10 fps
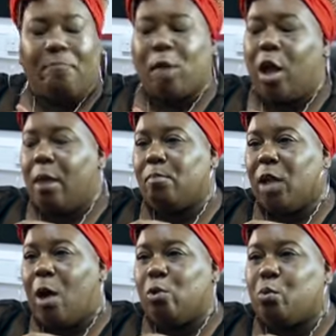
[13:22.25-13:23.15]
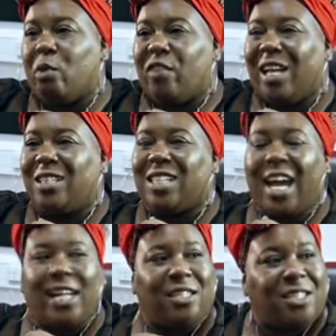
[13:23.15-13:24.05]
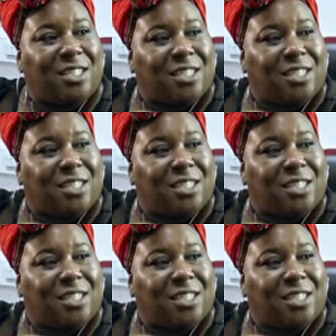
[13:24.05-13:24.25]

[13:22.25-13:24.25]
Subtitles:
I was with Intense.